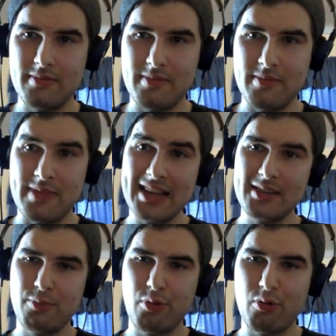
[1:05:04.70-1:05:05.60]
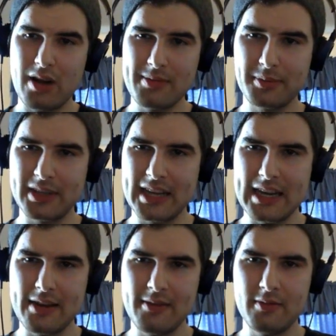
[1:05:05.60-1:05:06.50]
That's
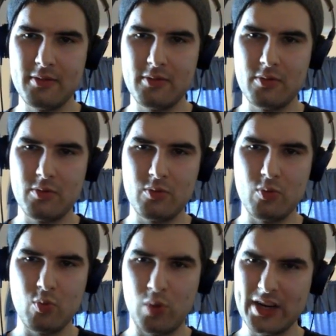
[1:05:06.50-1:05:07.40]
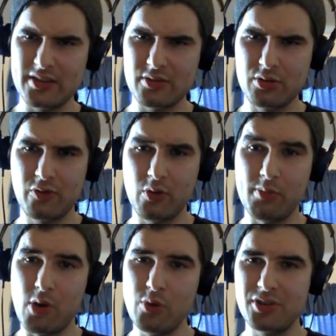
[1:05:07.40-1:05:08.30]
probably what I search for
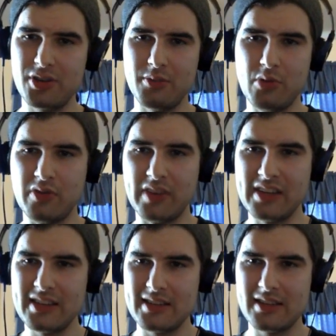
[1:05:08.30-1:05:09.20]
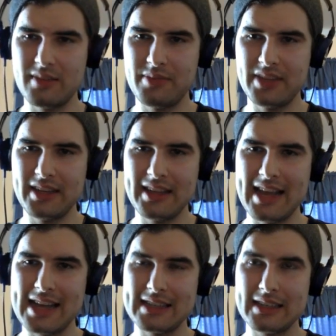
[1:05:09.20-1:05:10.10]
most in movies, is something
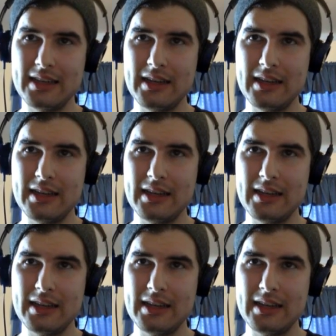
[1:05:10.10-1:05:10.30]
that